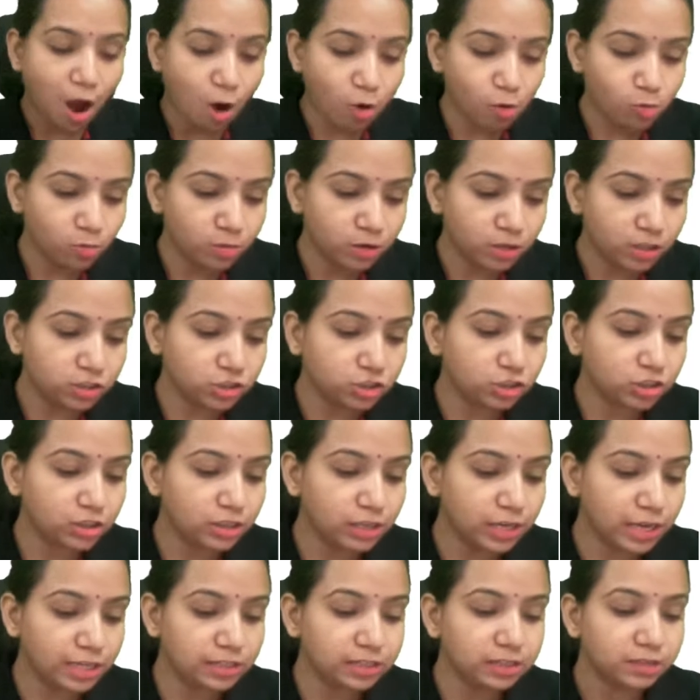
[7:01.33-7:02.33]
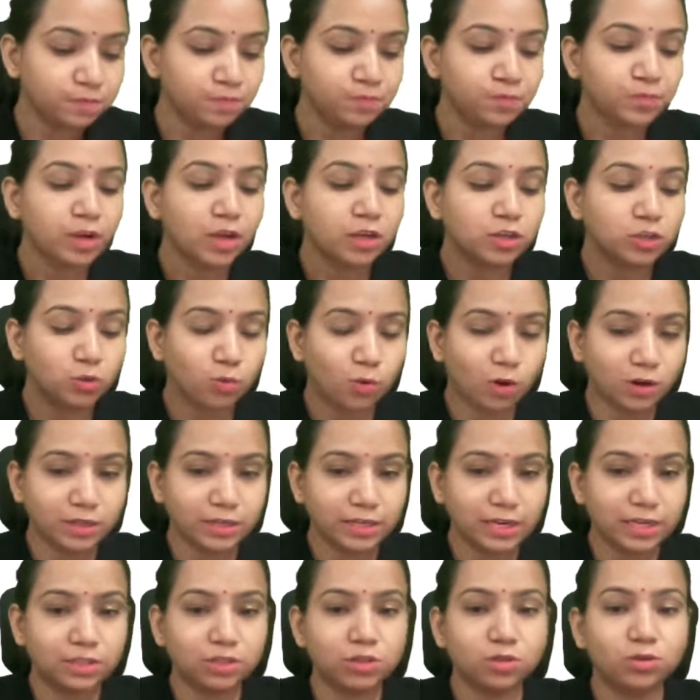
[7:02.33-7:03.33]
how much, yes, you won't
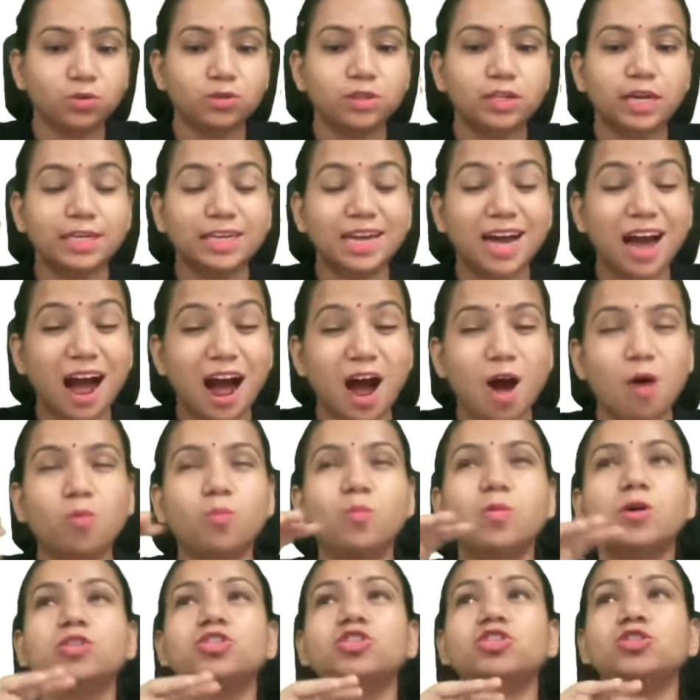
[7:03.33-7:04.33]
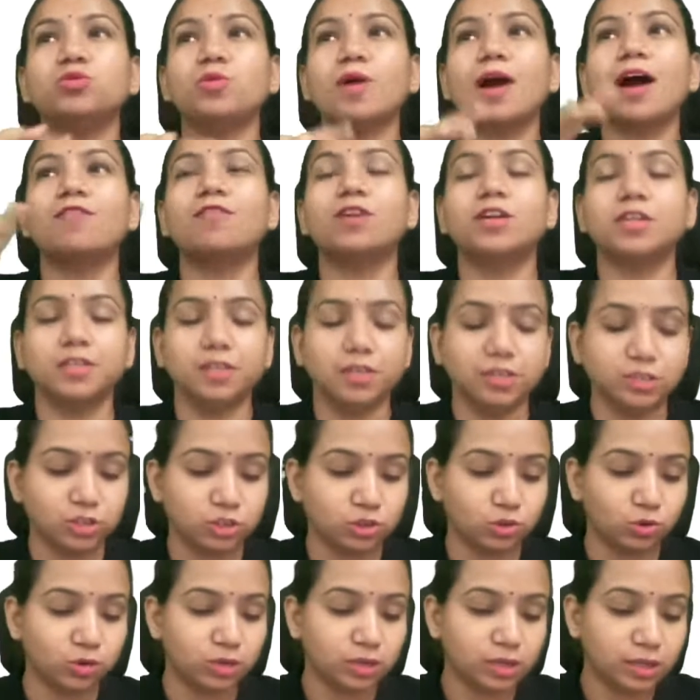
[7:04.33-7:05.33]
get to know that how much you have
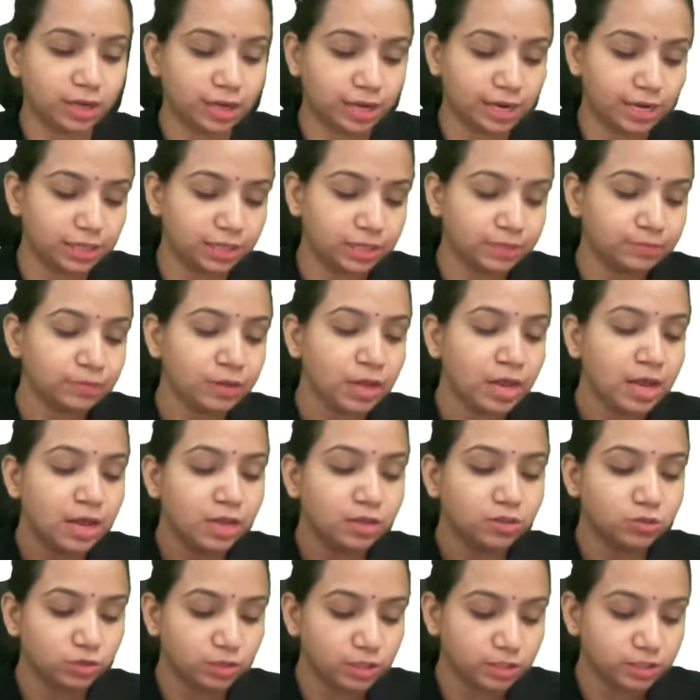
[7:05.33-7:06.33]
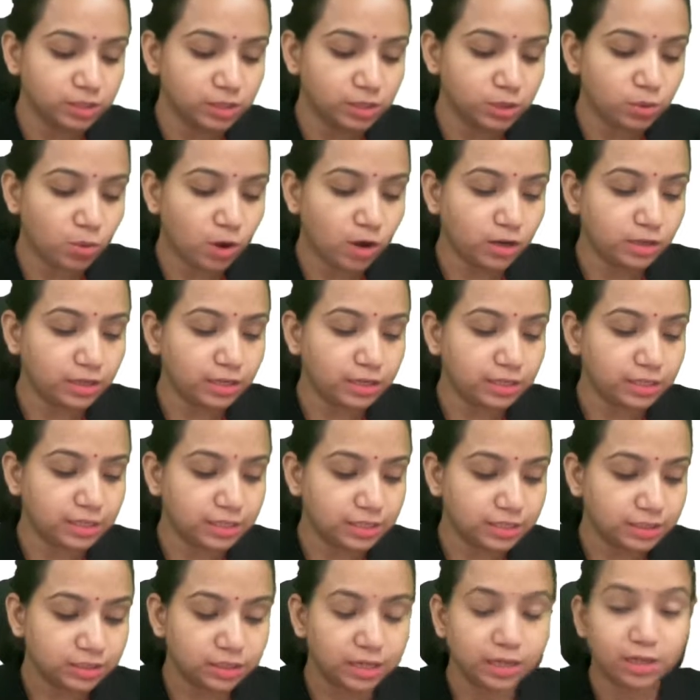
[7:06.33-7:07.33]
understood, correct? So this is what it
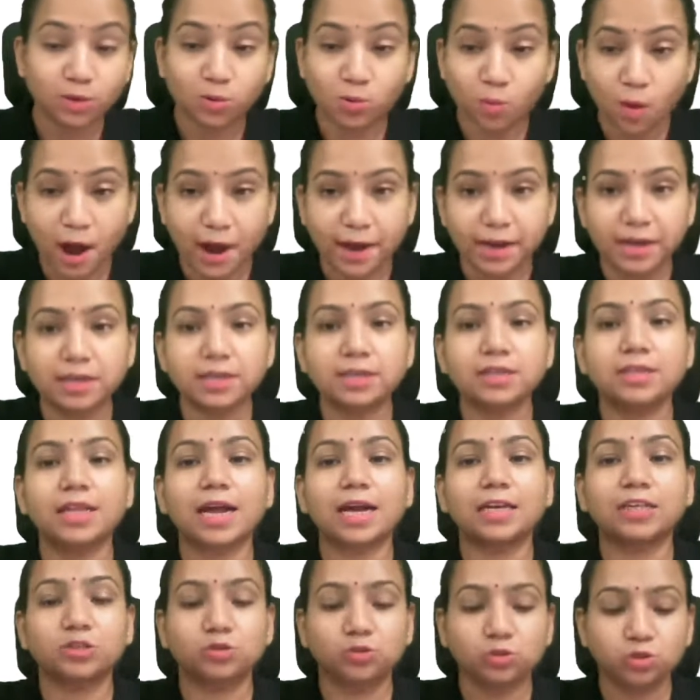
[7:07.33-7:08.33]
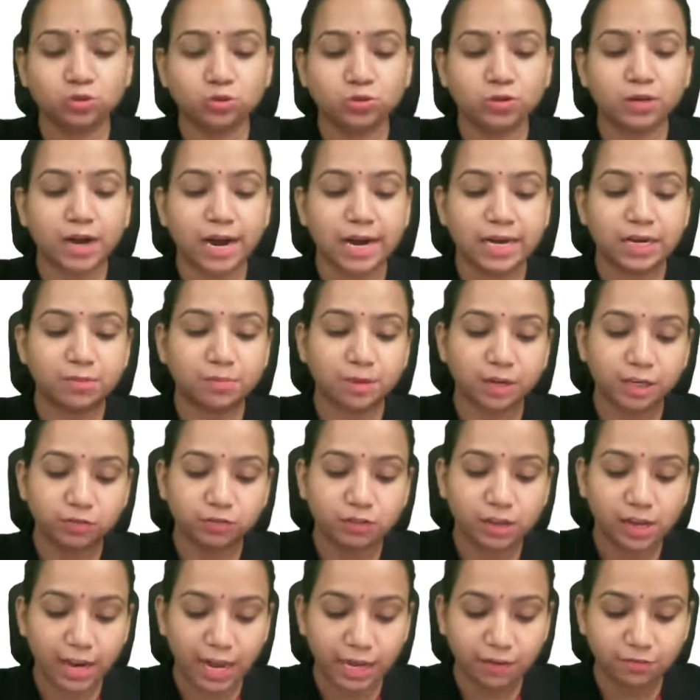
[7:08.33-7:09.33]
is required, that you should write many of
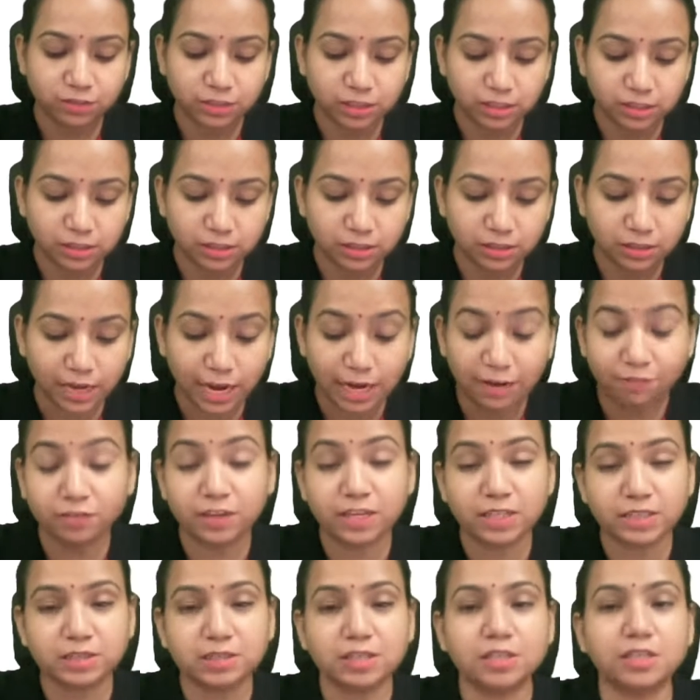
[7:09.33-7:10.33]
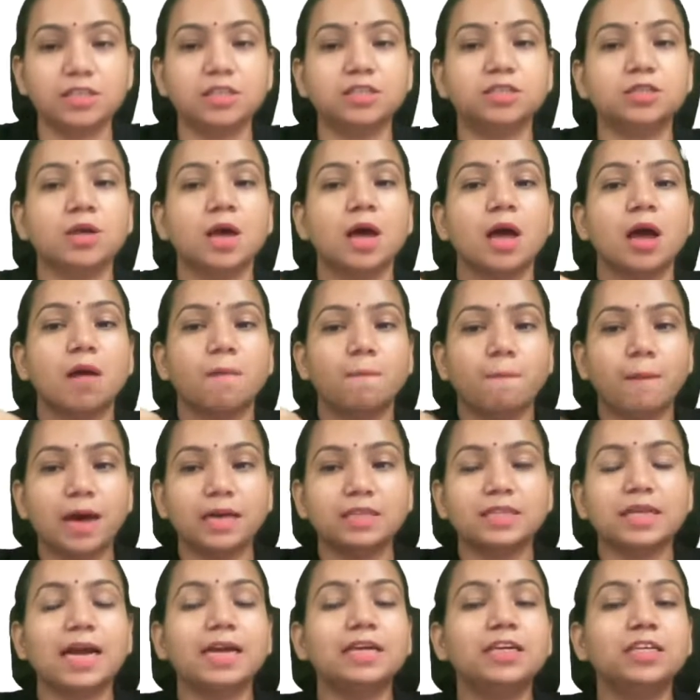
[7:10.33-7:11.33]
the live test series.
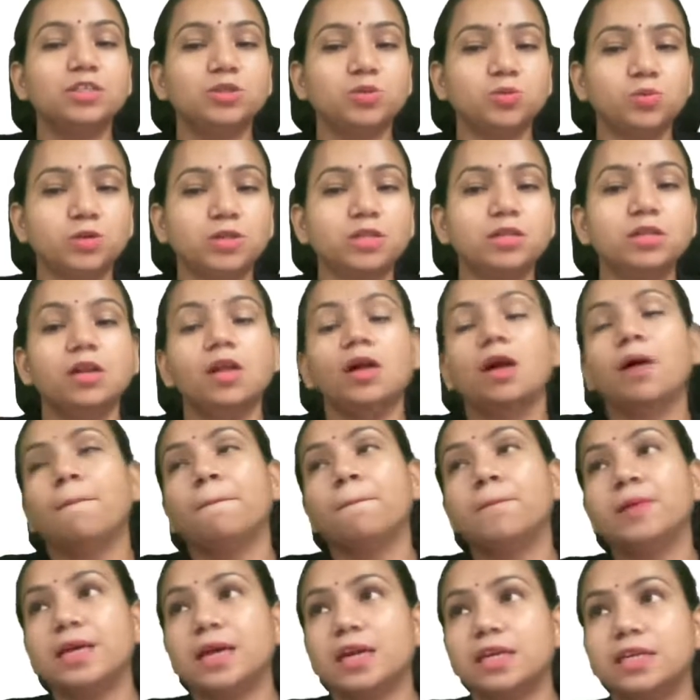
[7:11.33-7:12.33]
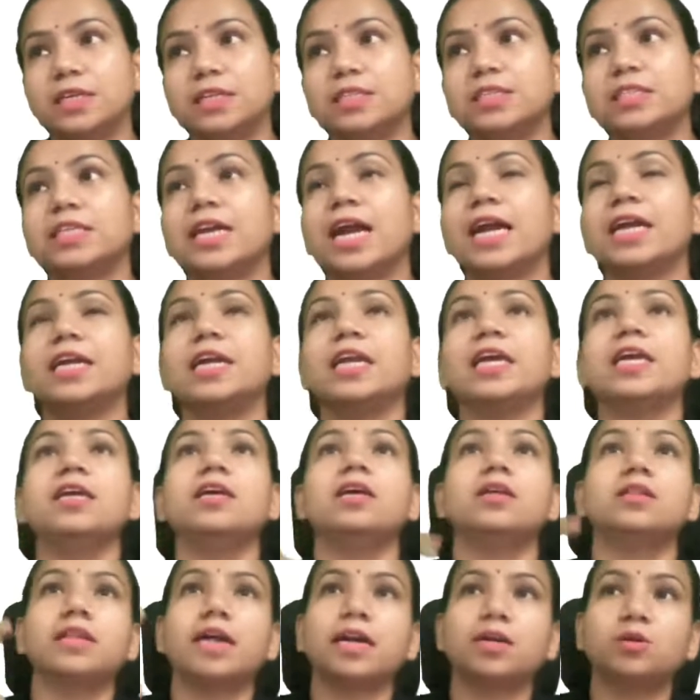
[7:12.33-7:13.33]
By that you will be
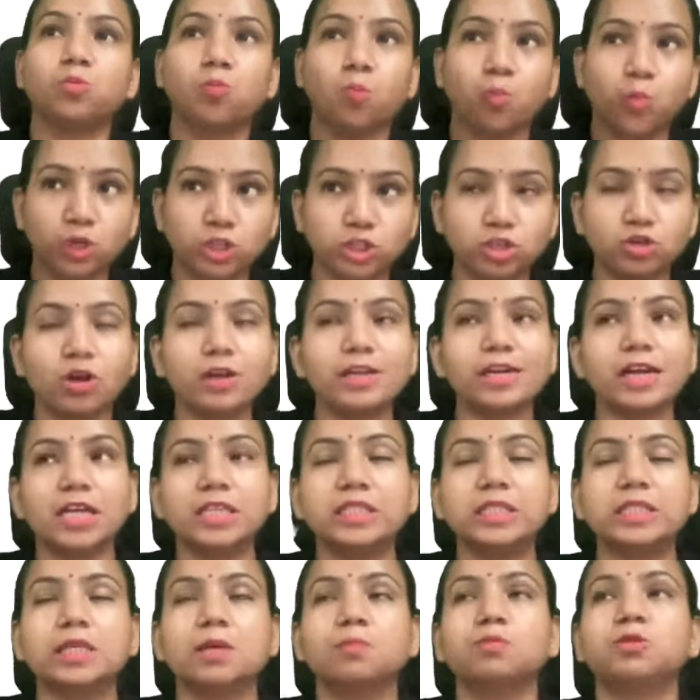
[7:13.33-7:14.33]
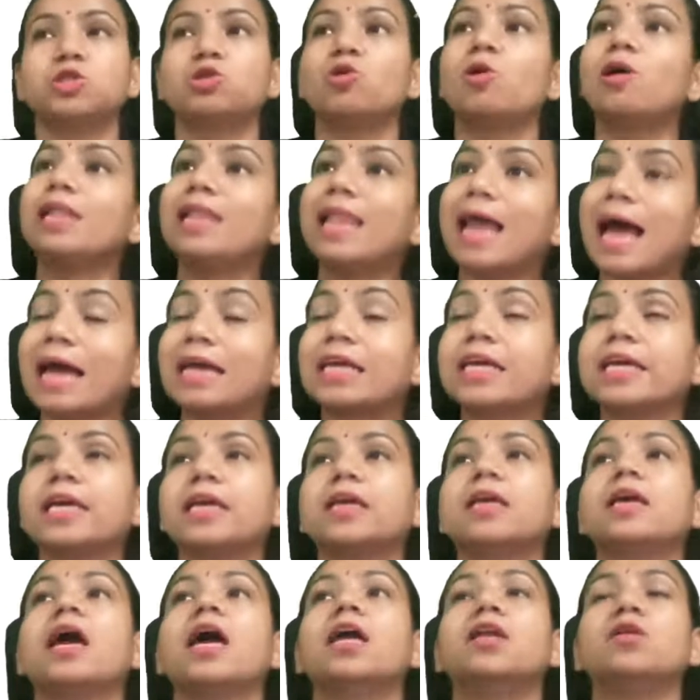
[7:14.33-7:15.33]
understanding that which and all concepts you are
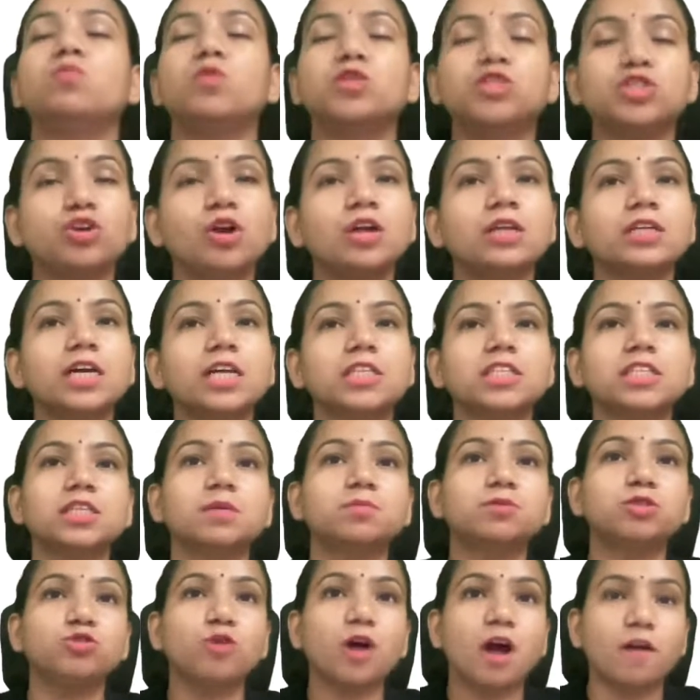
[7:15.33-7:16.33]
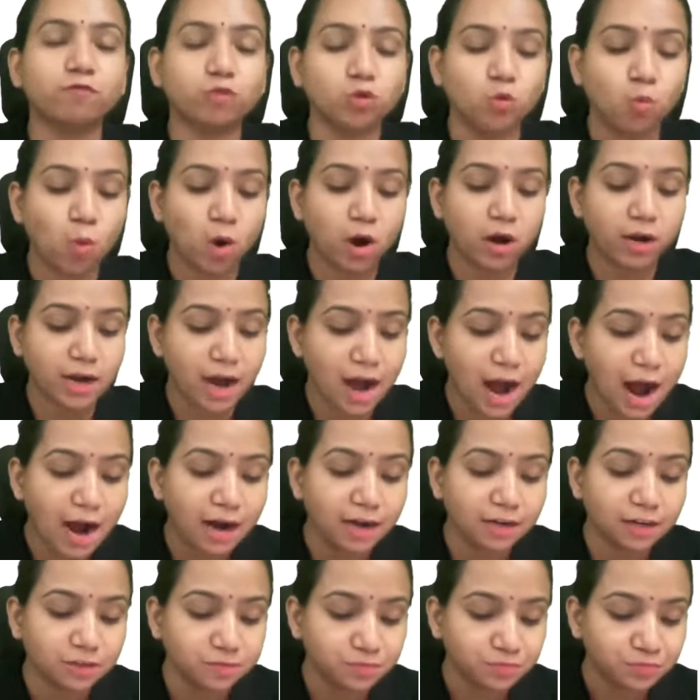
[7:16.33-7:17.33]
lagging and which and all concepts you have to work
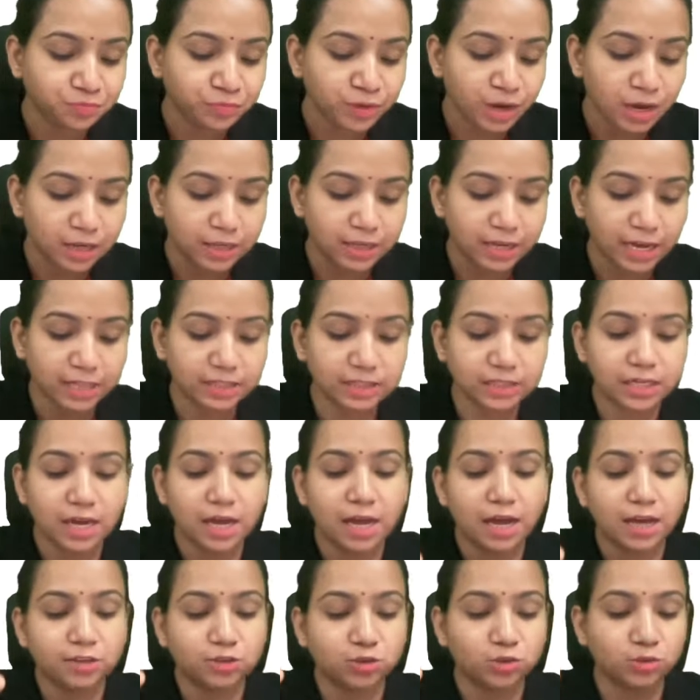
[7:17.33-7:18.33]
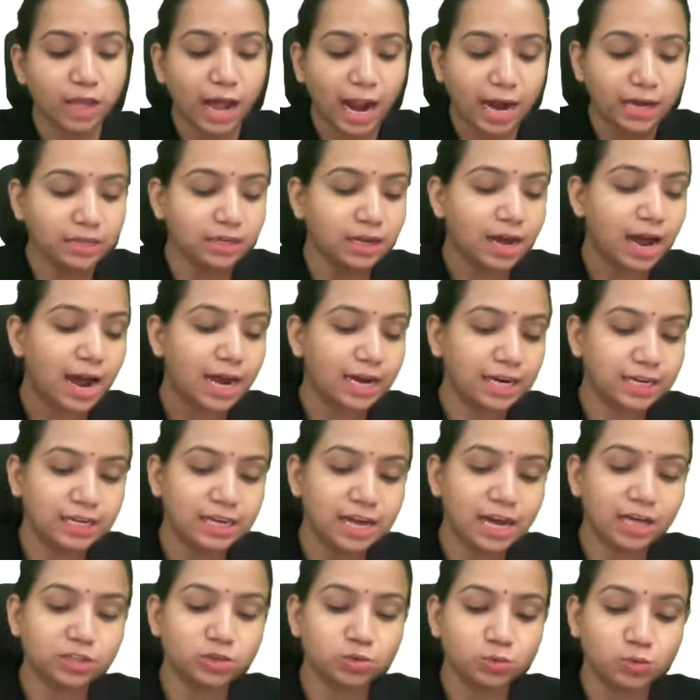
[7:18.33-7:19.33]
hard, yes. So that
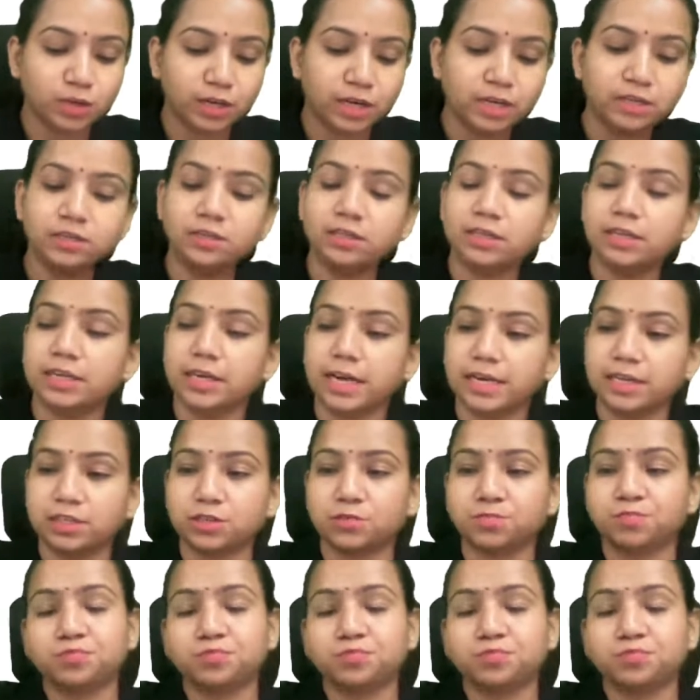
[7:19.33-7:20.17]
idea you can get.